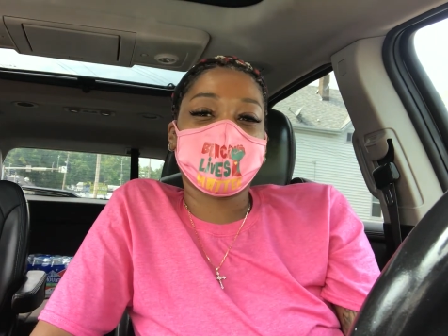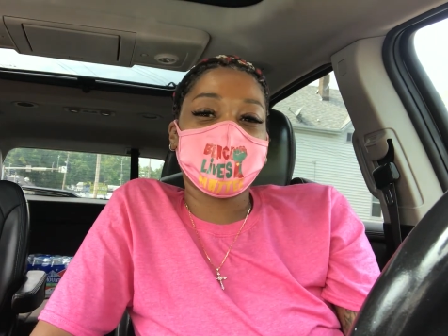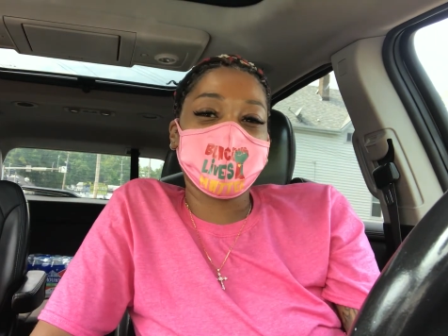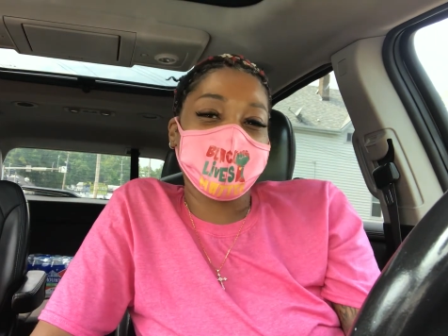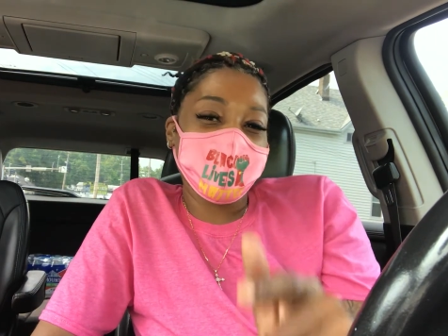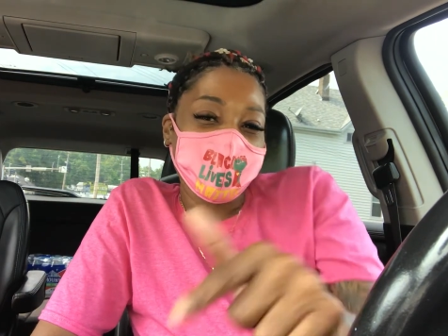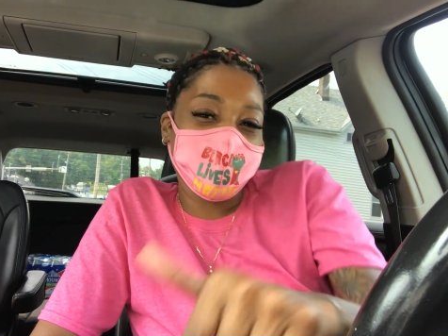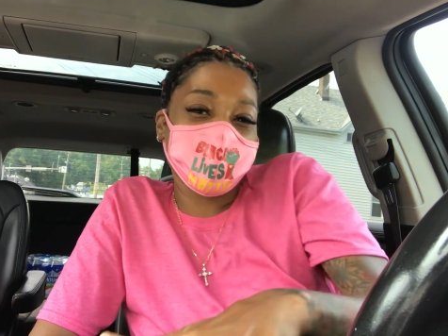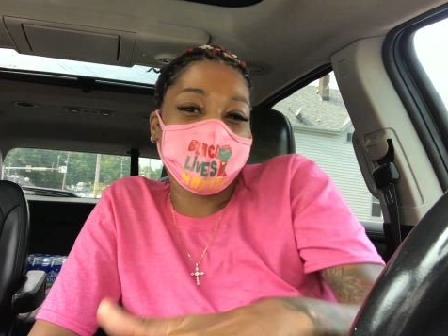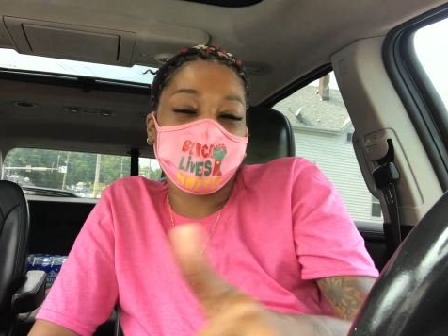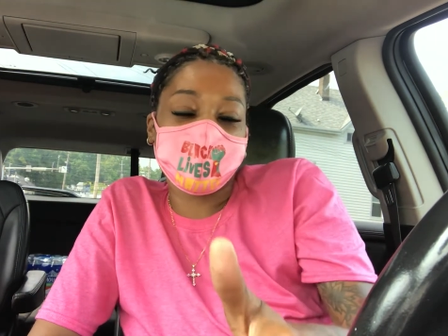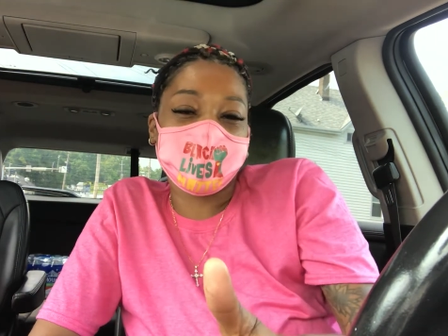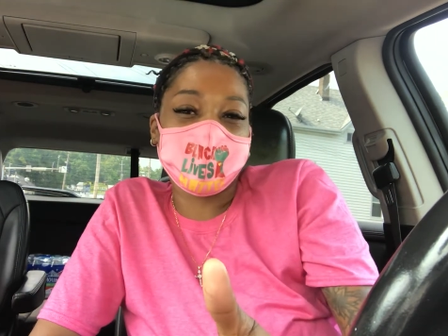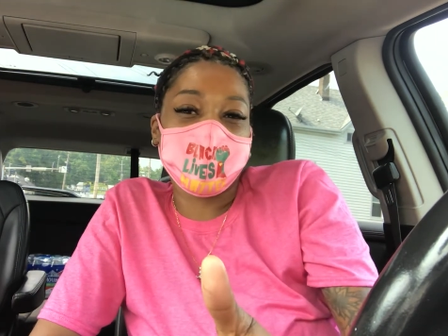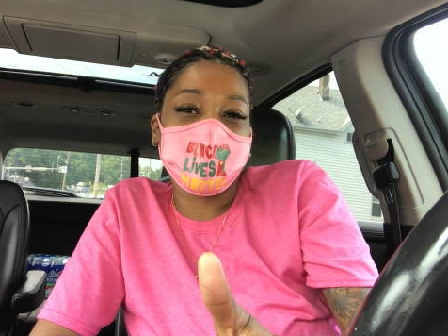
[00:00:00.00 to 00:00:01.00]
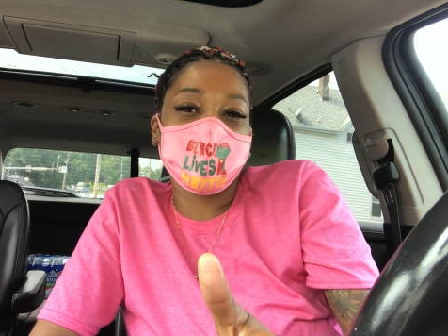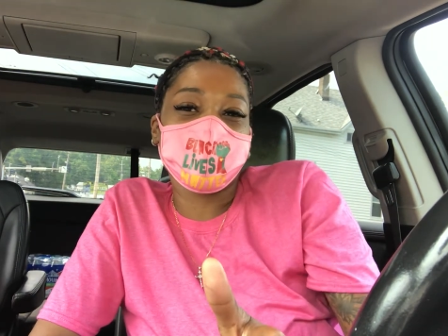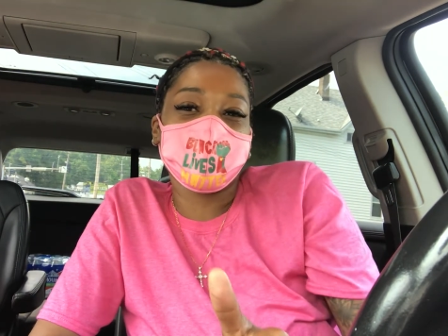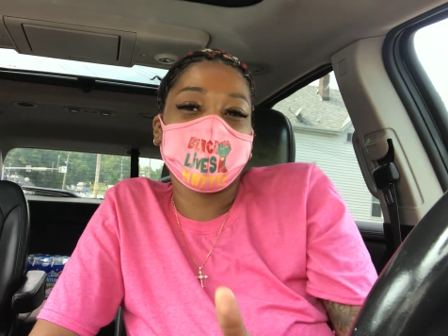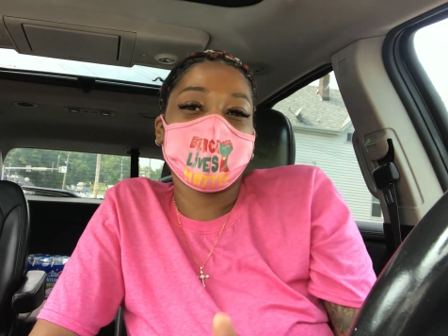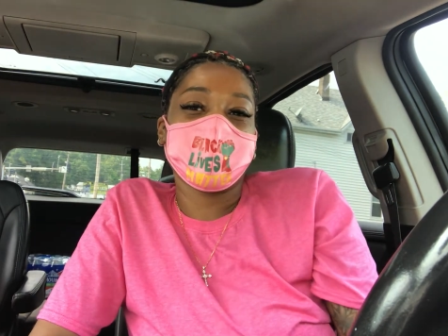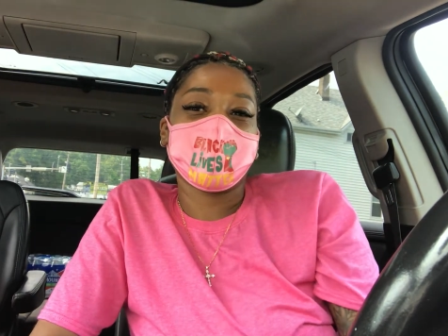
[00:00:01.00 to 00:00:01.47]
as yourself
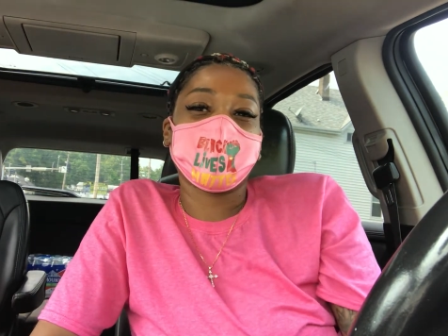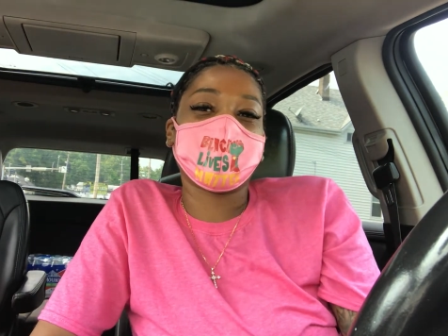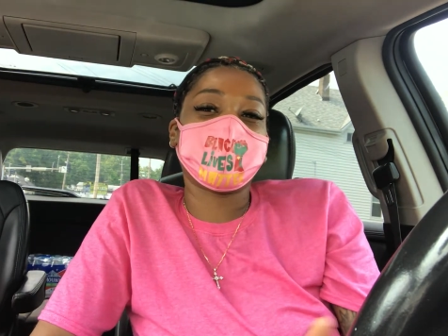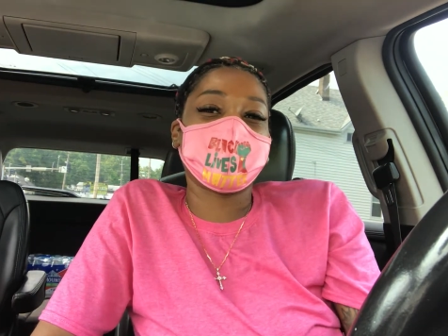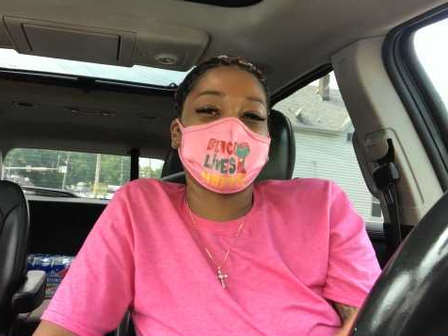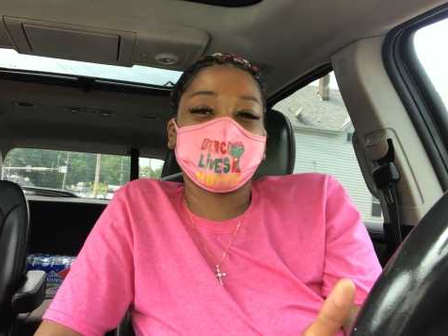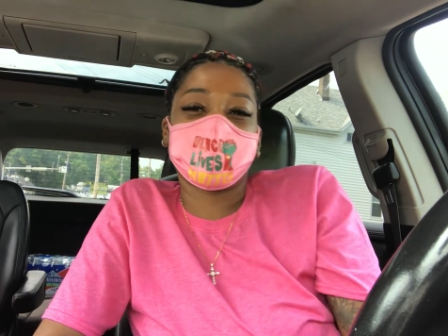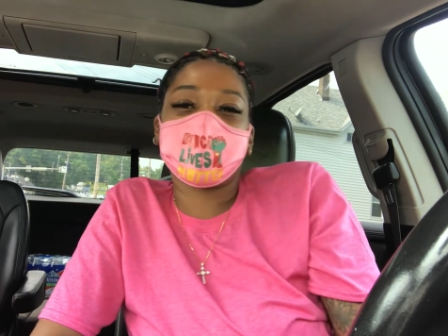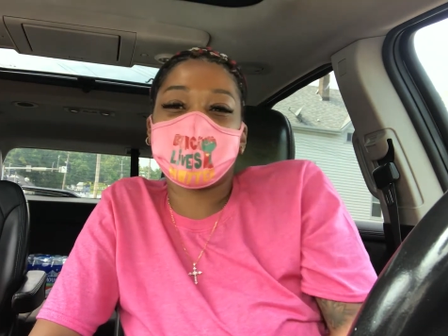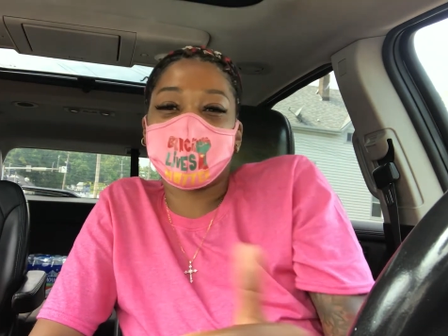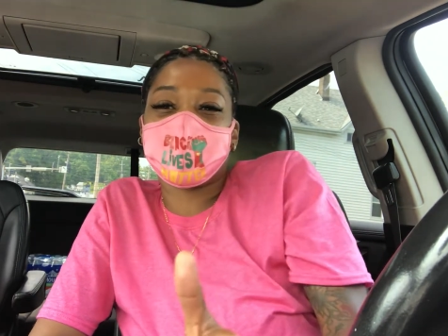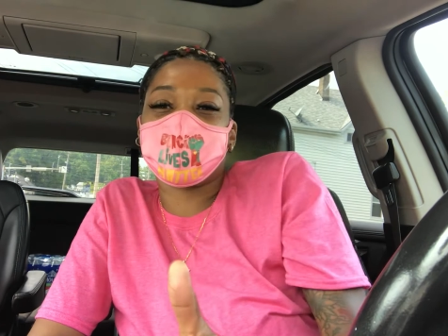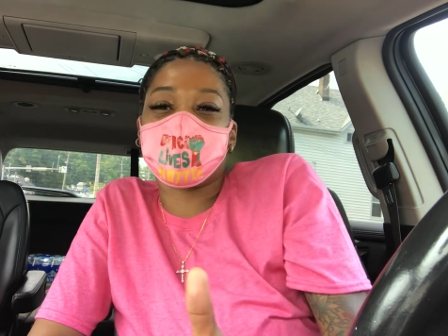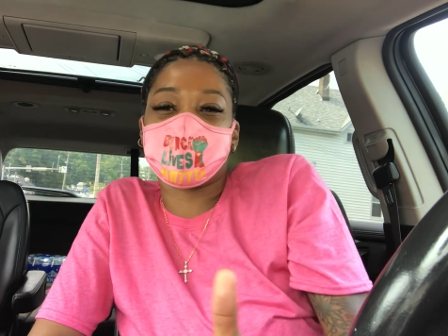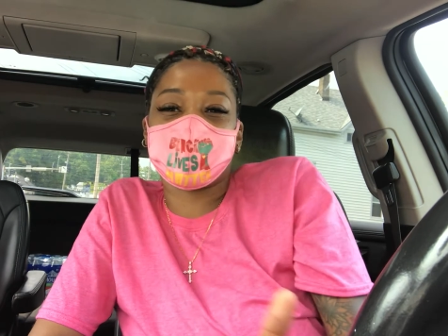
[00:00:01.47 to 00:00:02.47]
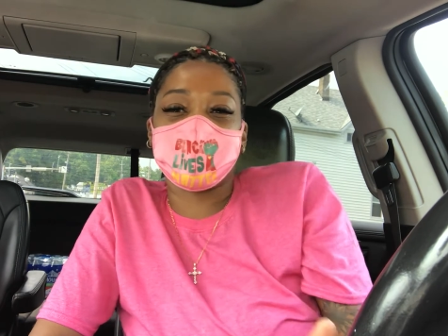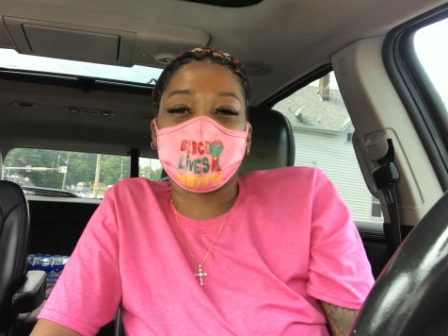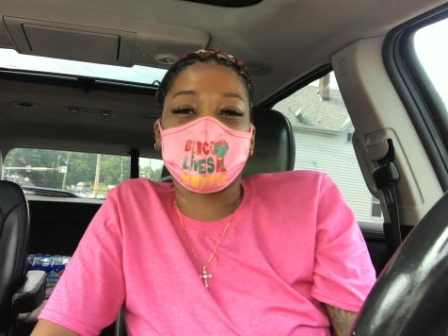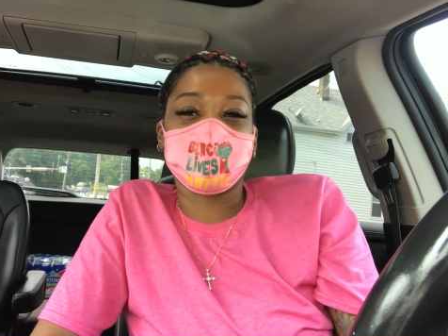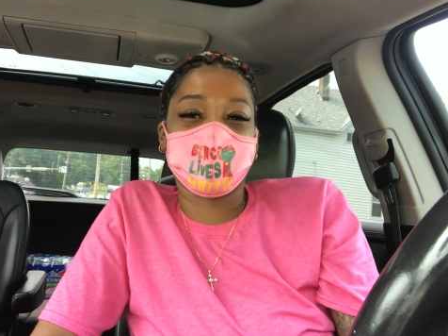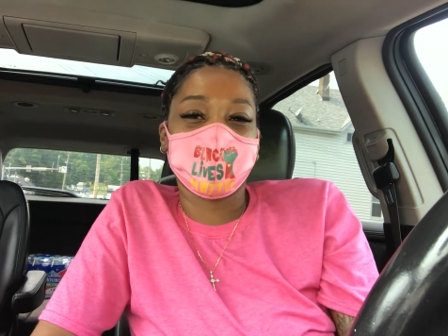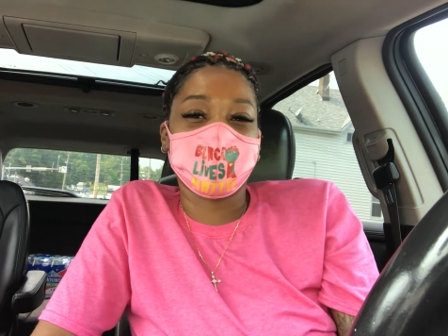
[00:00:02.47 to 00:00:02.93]
and then check
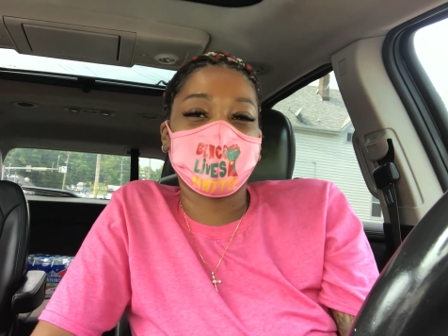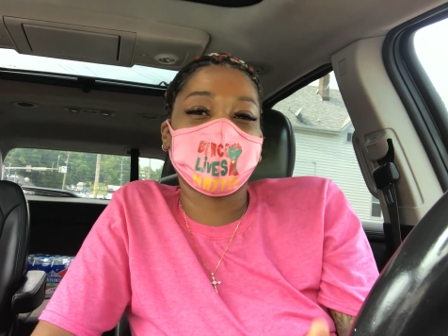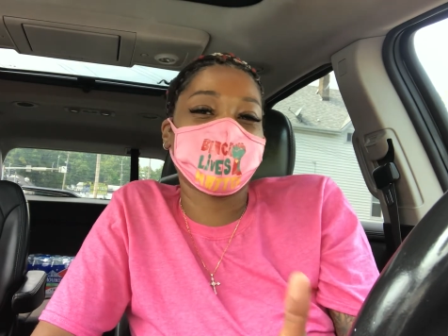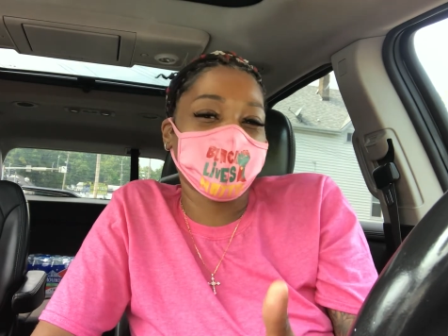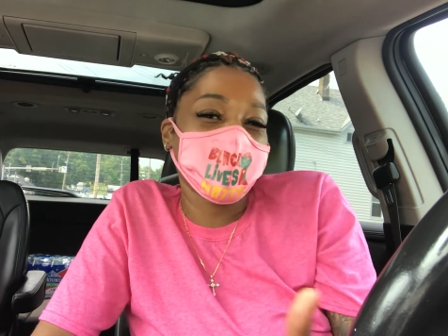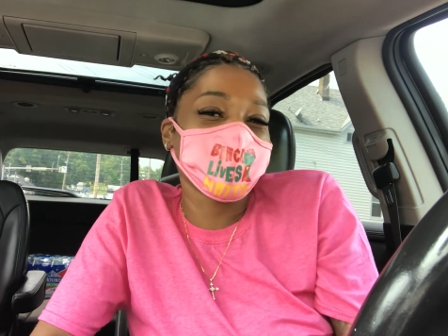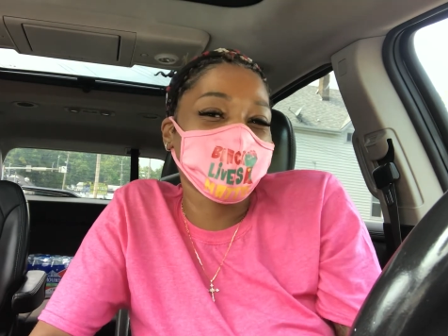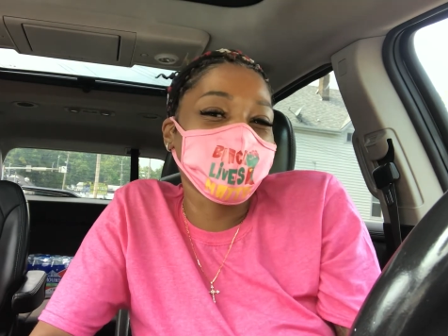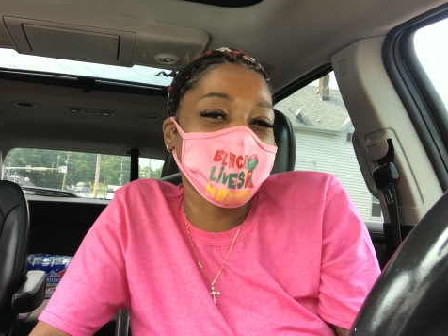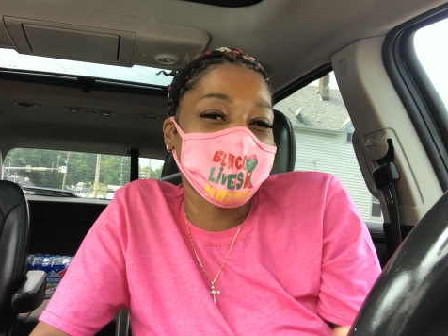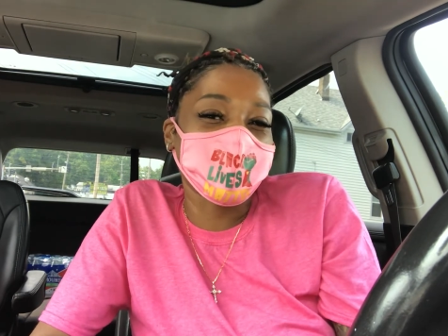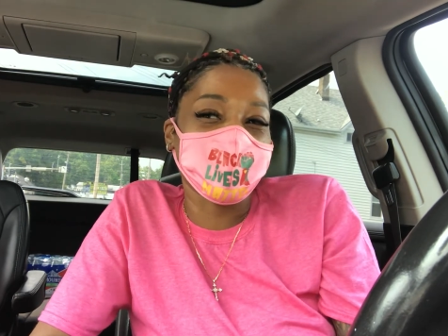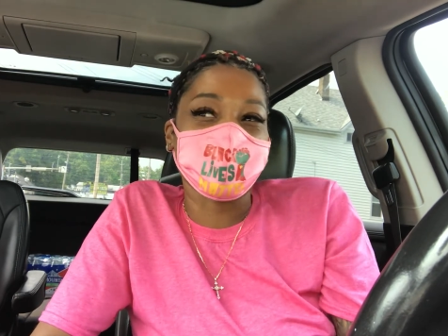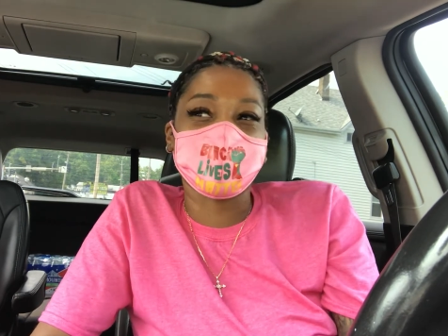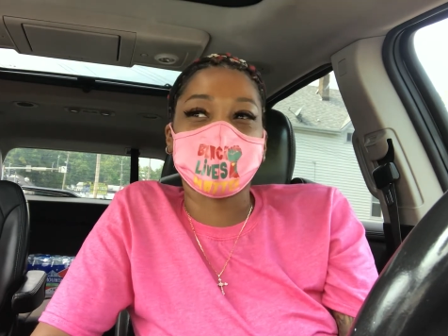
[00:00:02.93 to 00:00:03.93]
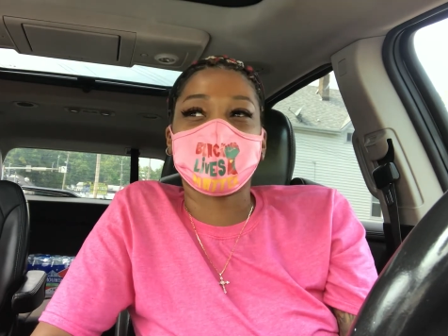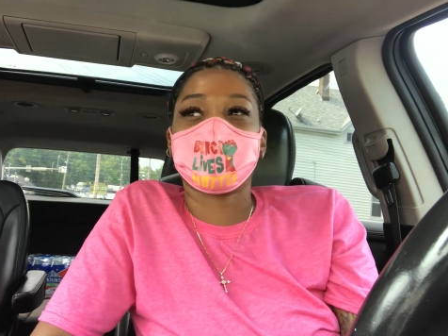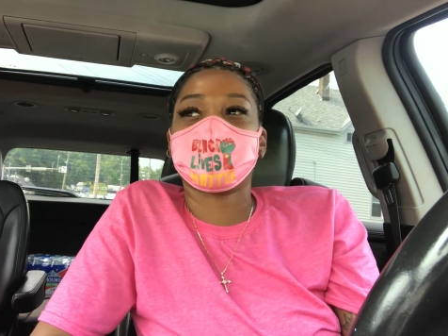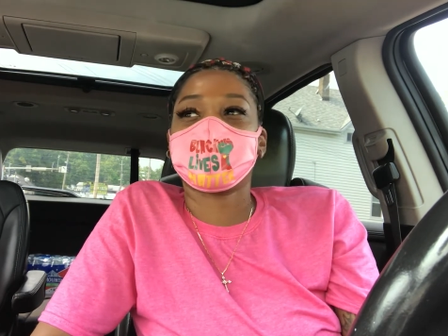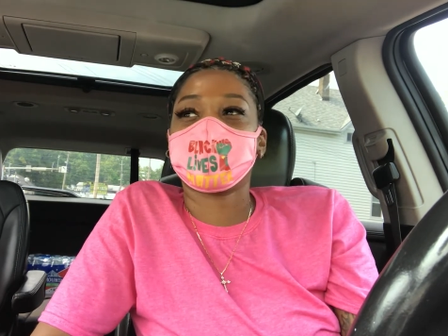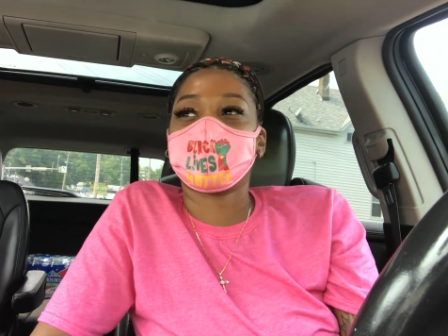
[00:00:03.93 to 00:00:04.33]
yourself before you wreck yourself.